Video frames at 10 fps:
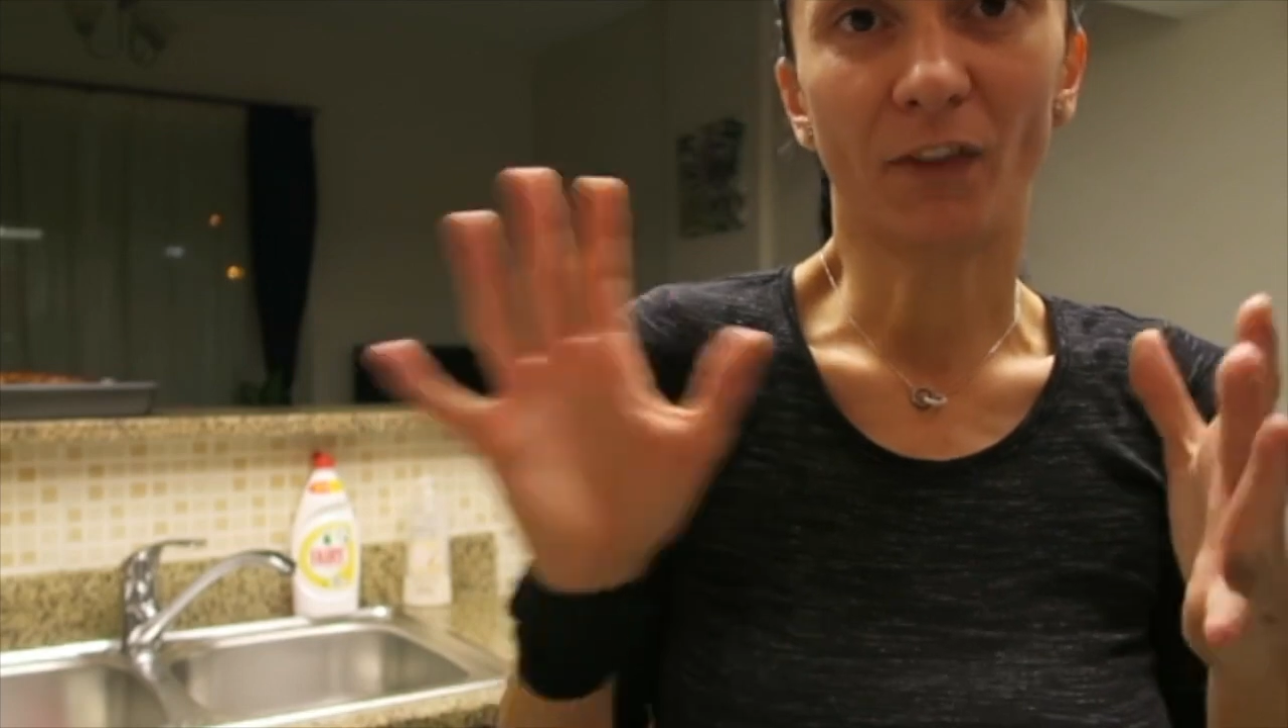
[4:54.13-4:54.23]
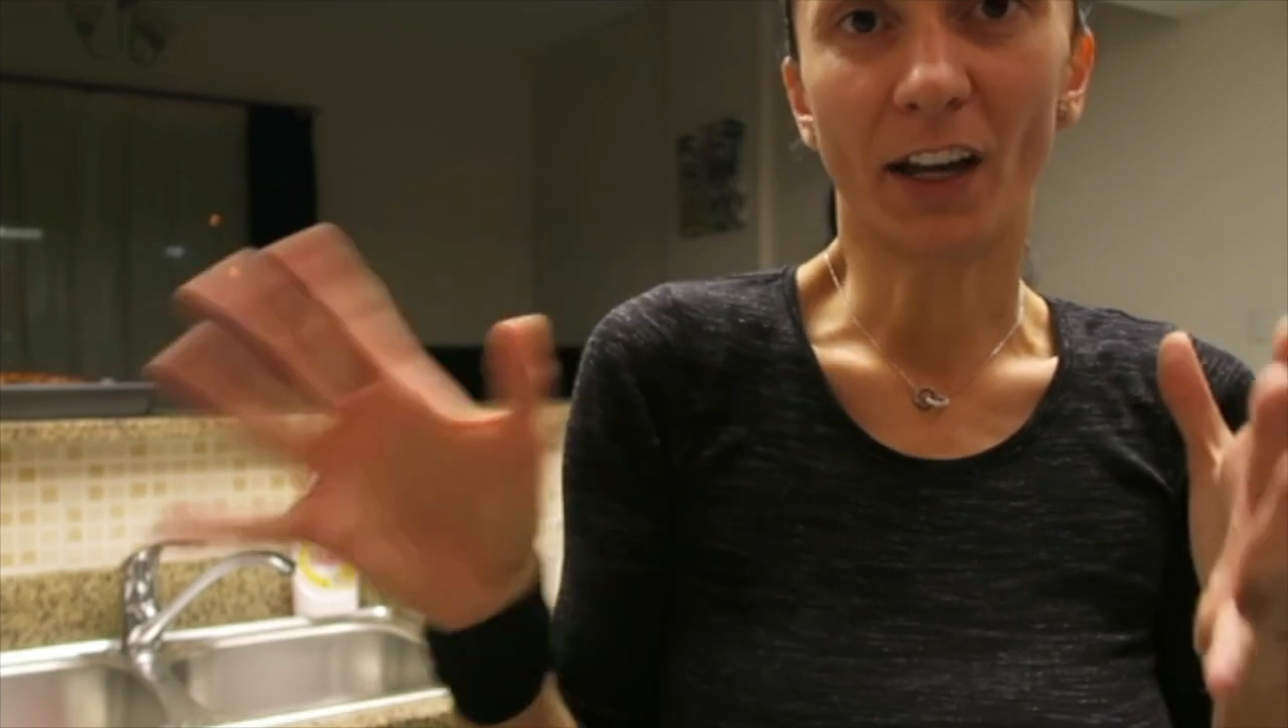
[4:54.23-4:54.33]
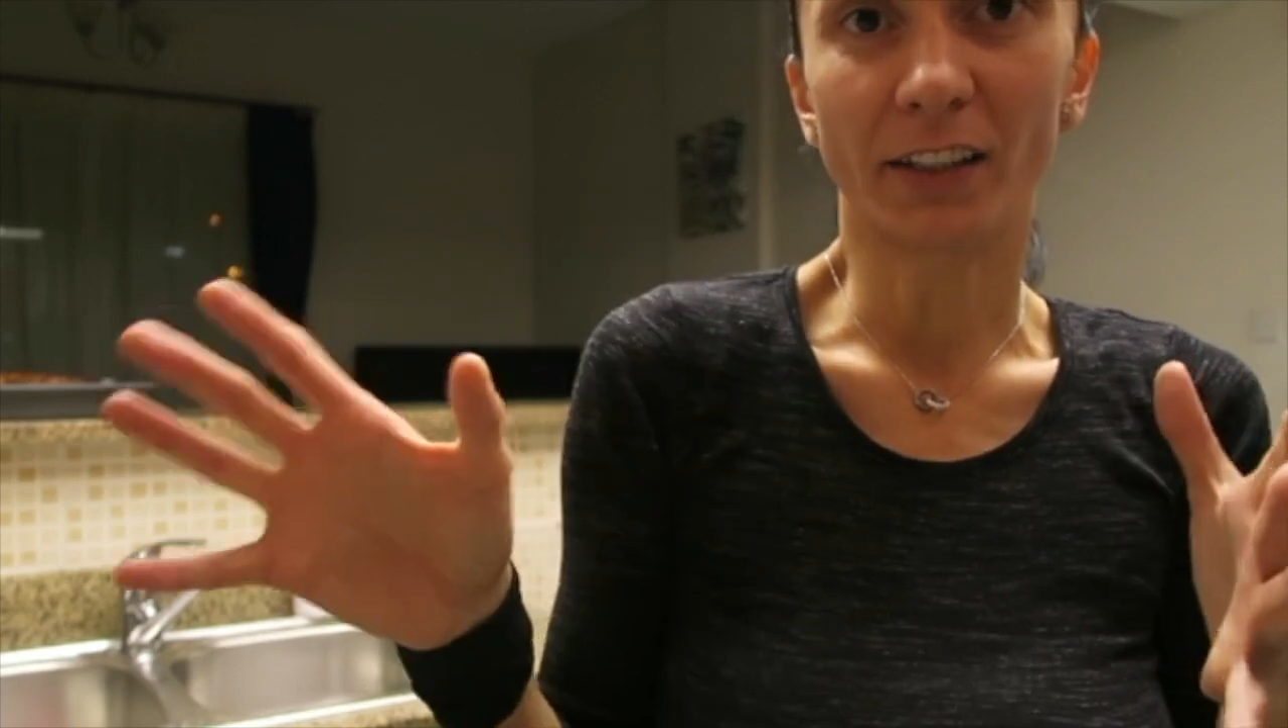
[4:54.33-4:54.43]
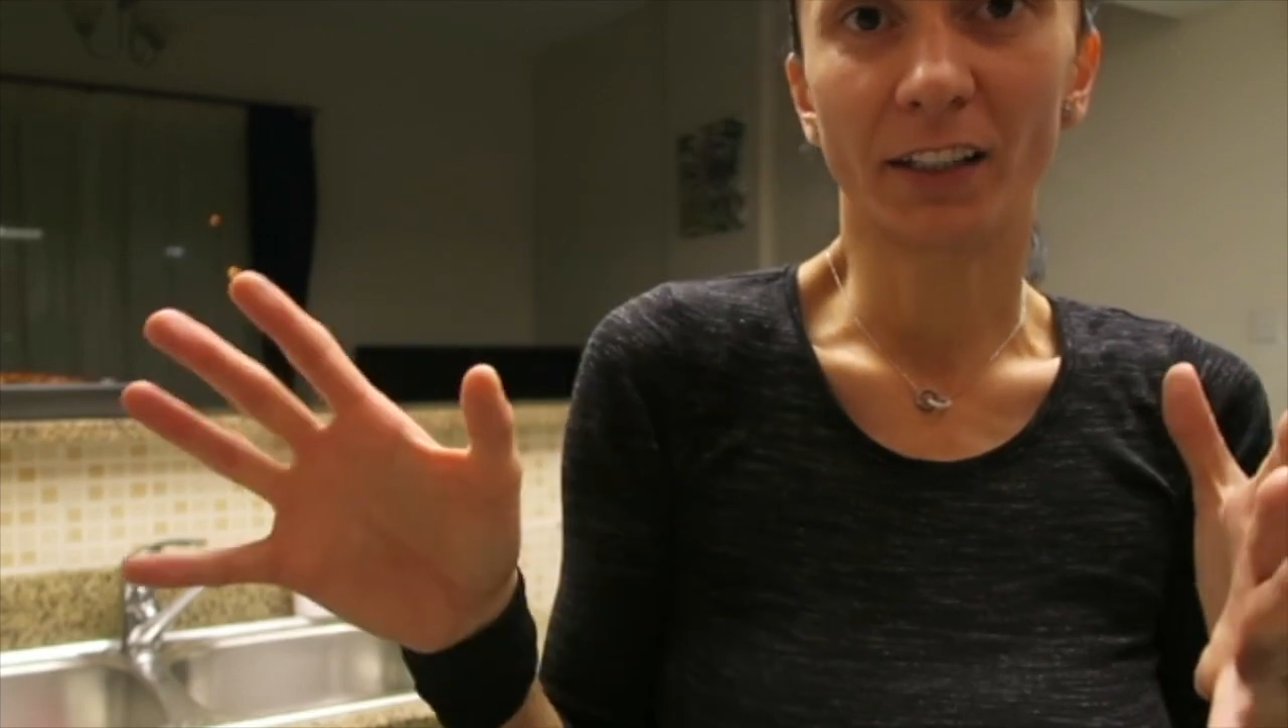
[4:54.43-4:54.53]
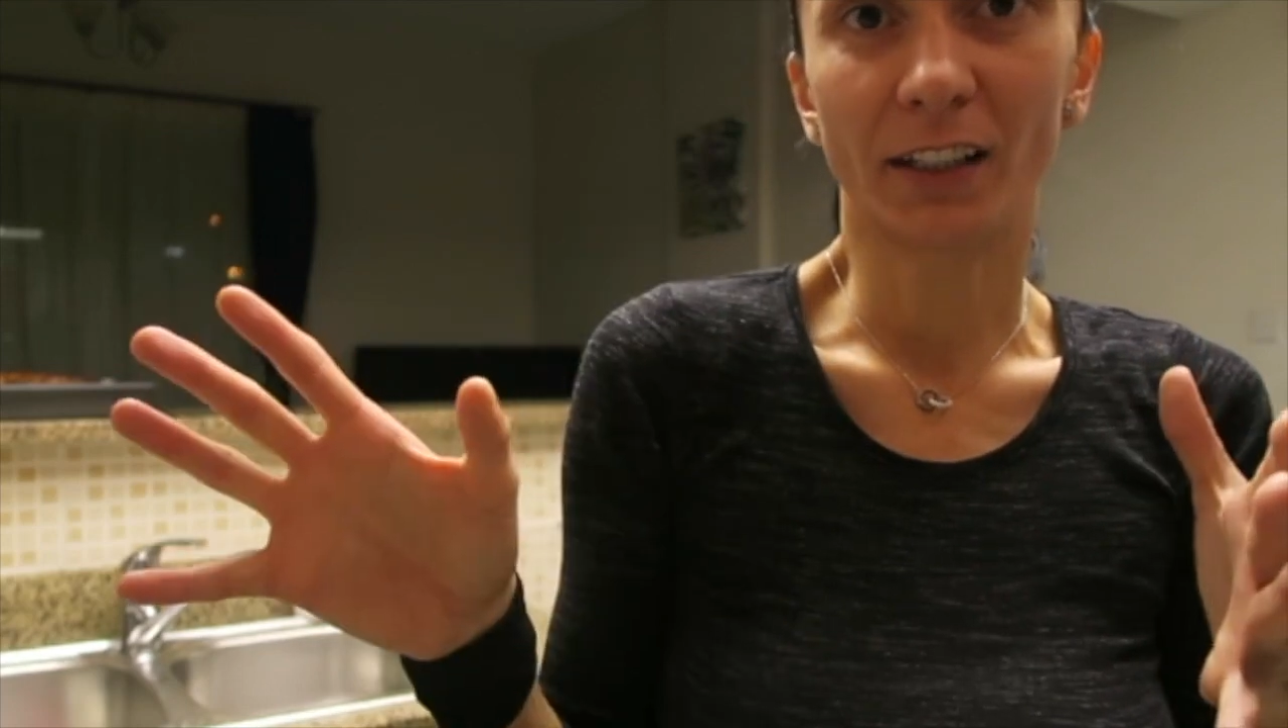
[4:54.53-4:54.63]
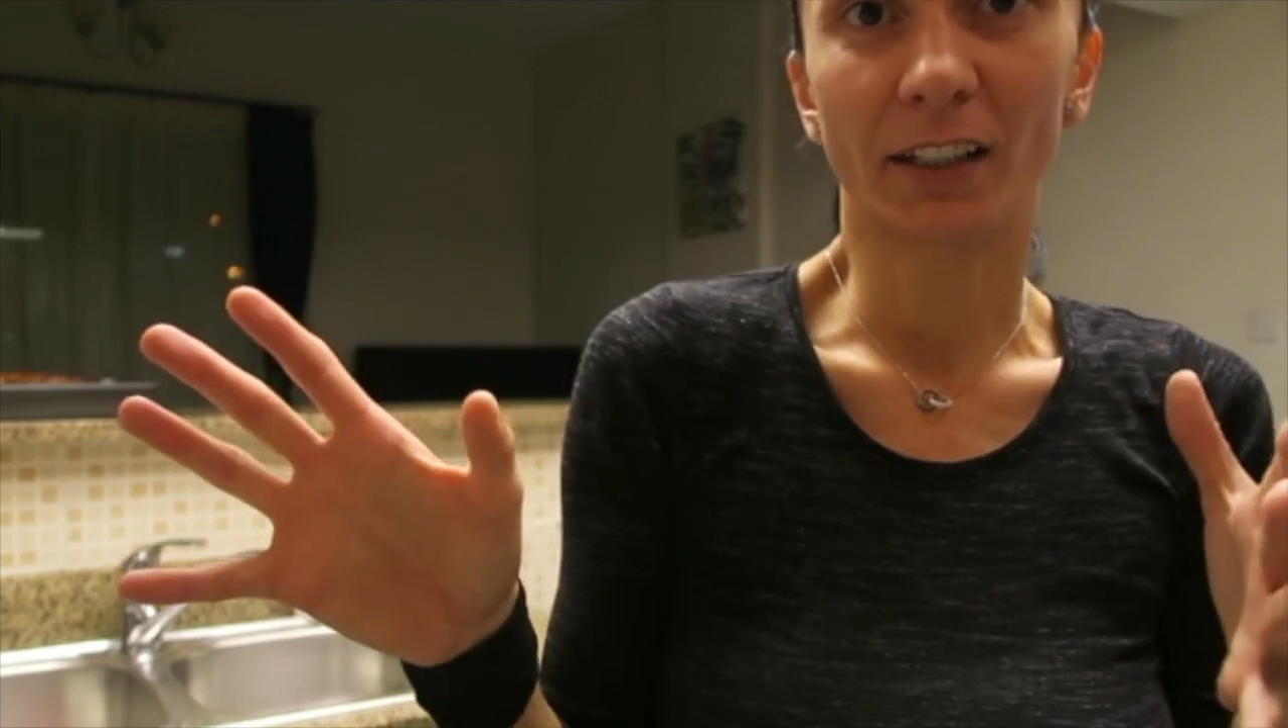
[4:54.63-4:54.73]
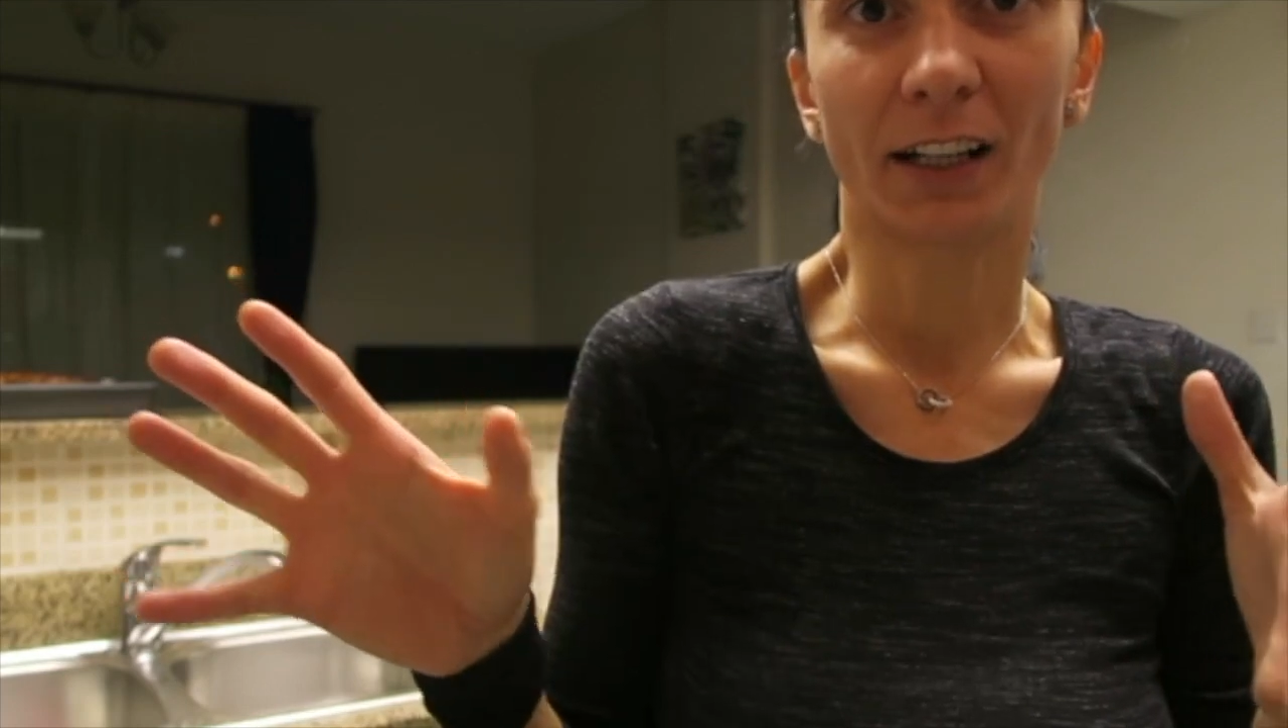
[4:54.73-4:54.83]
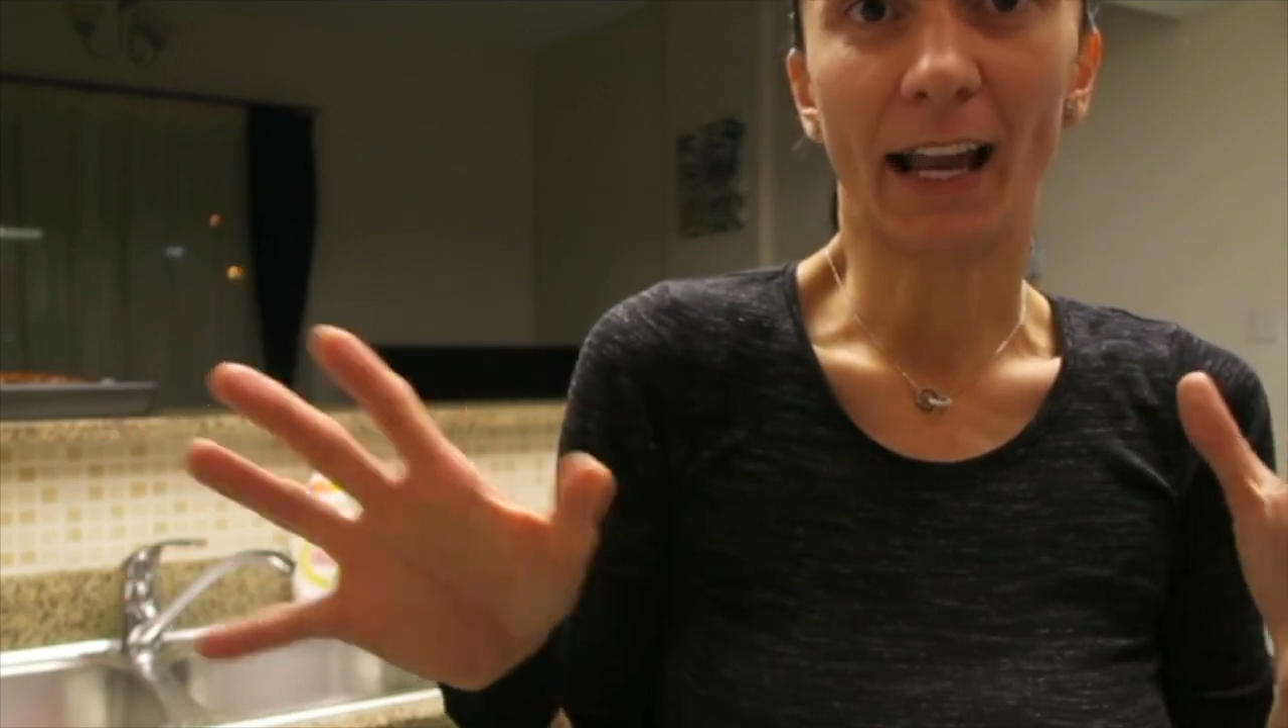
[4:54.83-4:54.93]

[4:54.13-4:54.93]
father